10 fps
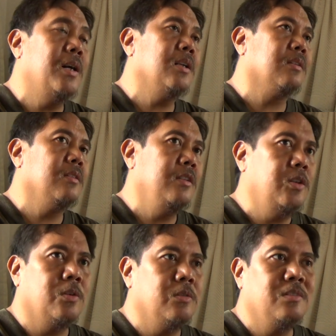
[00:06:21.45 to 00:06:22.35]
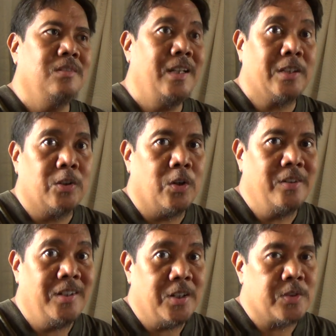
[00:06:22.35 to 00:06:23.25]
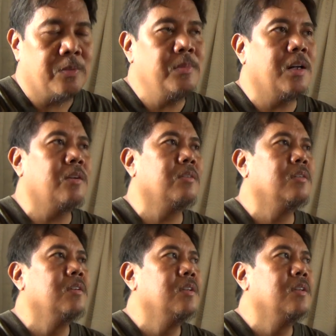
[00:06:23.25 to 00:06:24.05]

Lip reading: but later on, years from now,